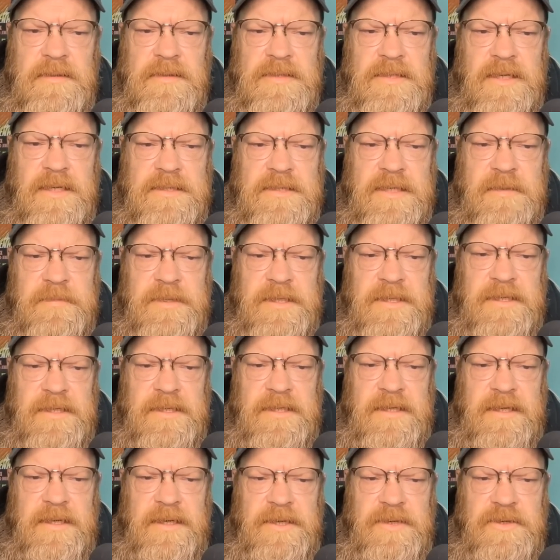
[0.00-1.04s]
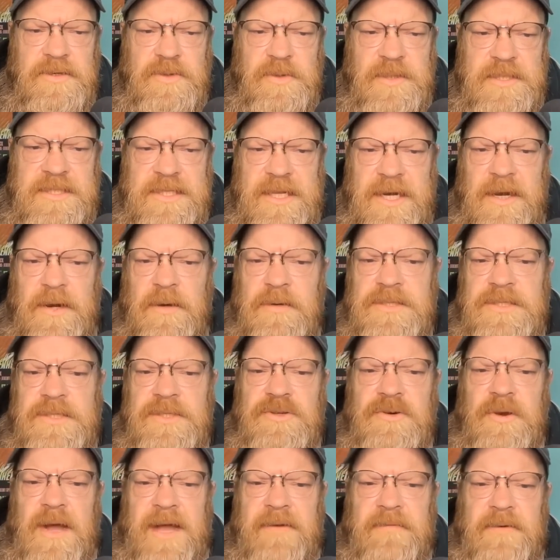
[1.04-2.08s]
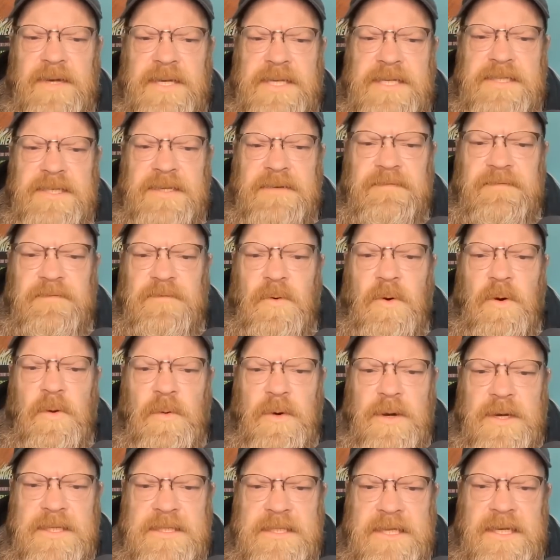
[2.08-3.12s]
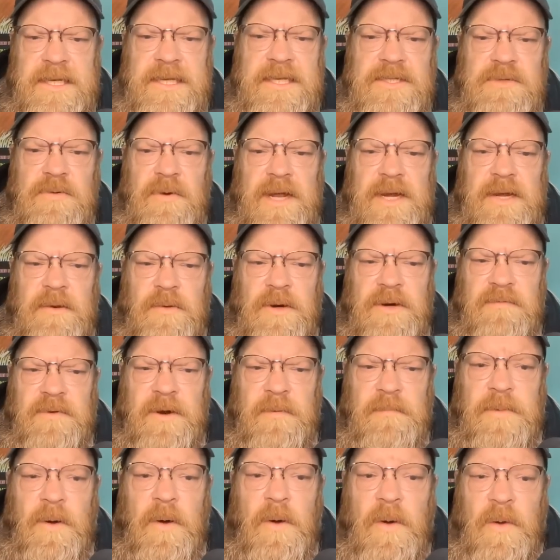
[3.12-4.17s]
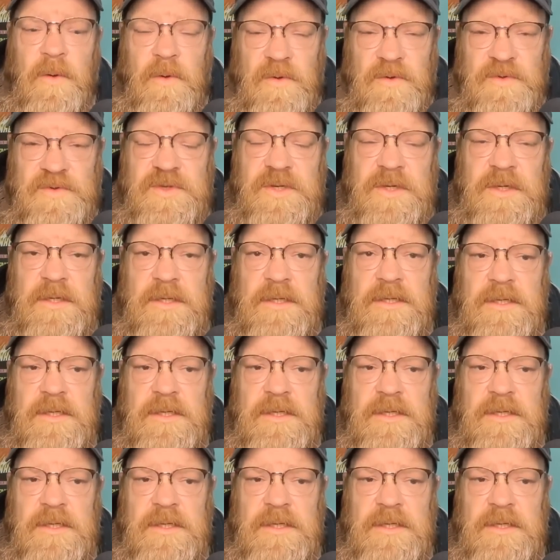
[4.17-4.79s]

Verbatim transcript: saw something unusual. He said, I noticed the driver easing forward. He said he's right into one of our poles.